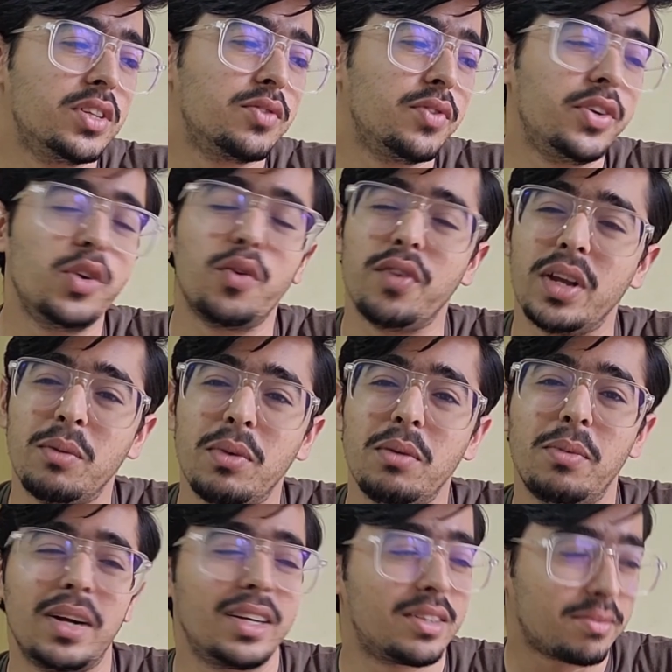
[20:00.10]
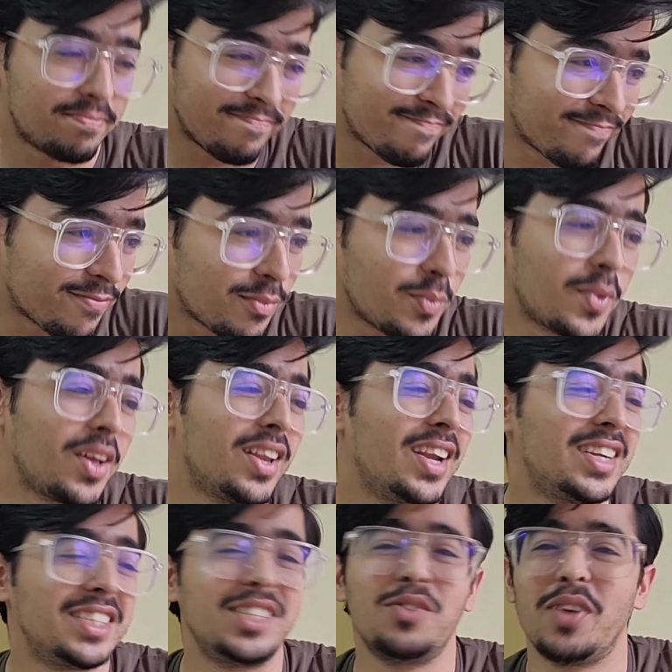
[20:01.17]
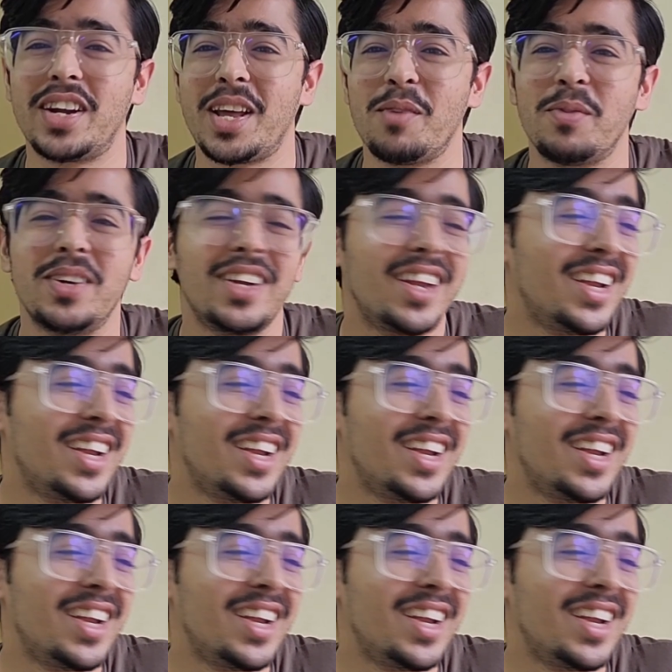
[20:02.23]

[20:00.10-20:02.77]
this video available, but let's see what happened.